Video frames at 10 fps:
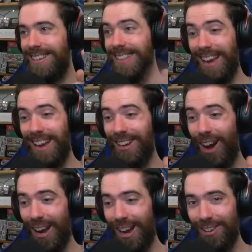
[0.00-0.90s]
They had
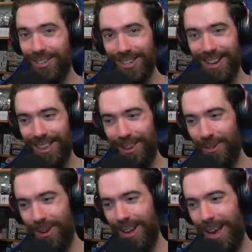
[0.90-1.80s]
9 energy and they
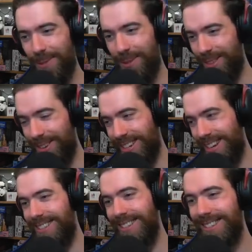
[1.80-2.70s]
weren't happy with their
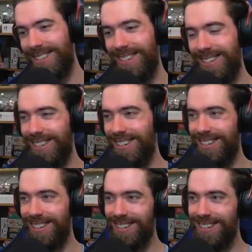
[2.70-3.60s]
chances.
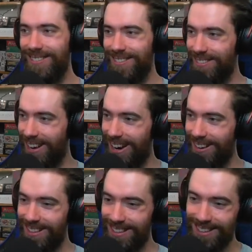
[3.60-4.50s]
Oh, wow.
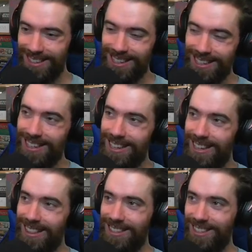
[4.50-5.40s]

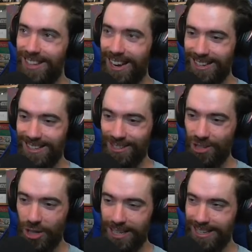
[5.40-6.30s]
This deck is
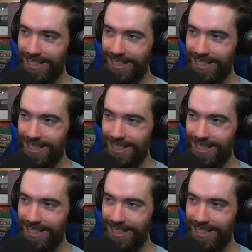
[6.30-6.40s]
good.